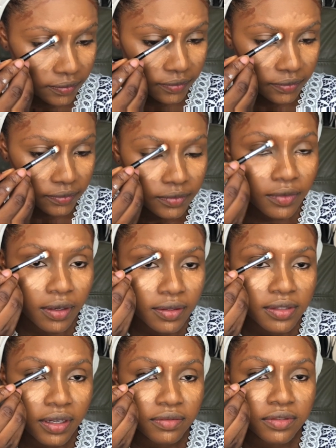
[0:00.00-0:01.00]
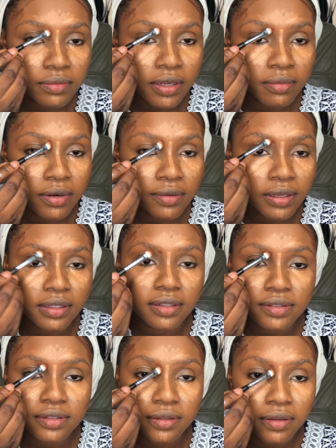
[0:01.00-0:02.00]
too, and the bridge of my
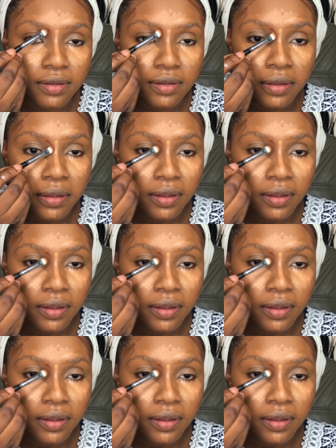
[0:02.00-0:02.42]
nose.